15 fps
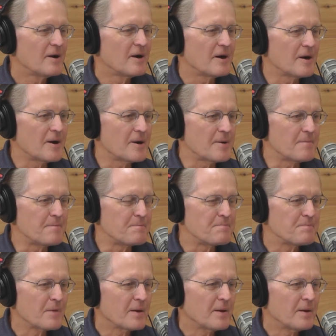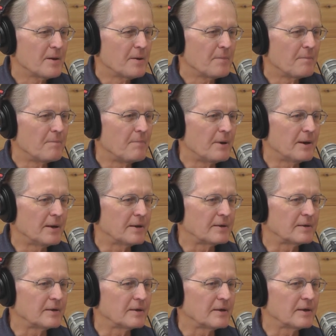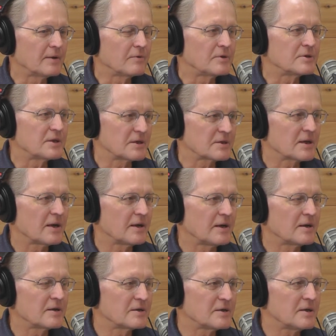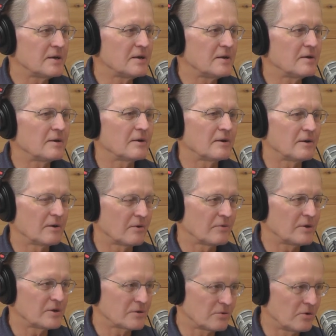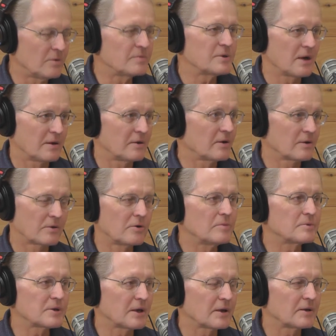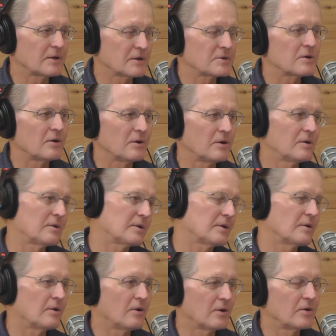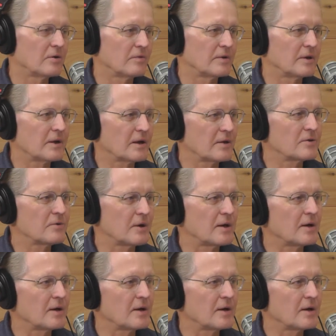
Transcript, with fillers: Um, but uh, it was exciting to see you know these groups and there are groups like this all you know all over the country